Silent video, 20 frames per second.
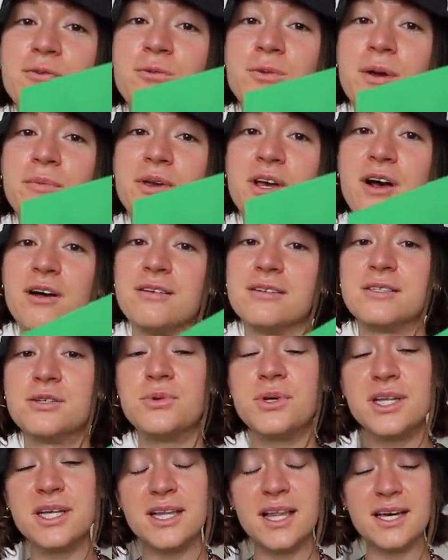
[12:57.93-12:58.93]
Remi also
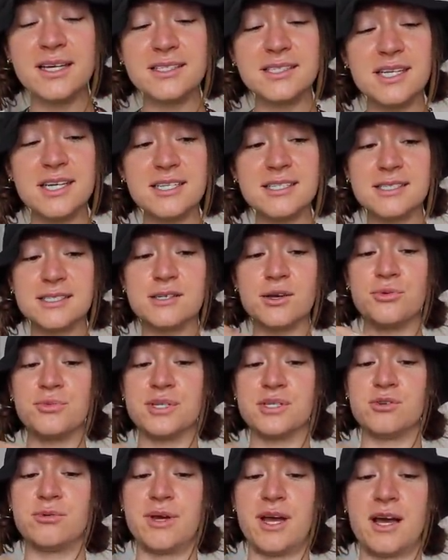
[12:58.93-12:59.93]
really likes this, so
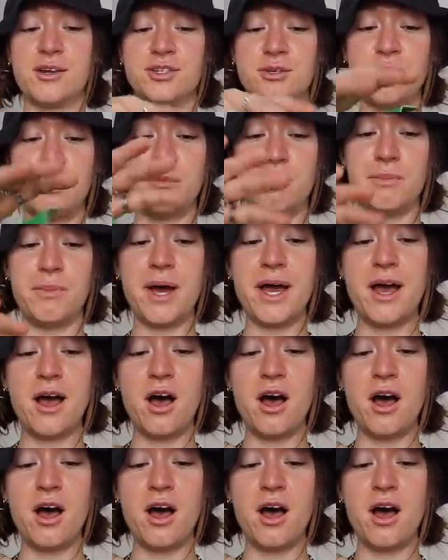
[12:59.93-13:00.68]
Miss Remi Ashten made me buy it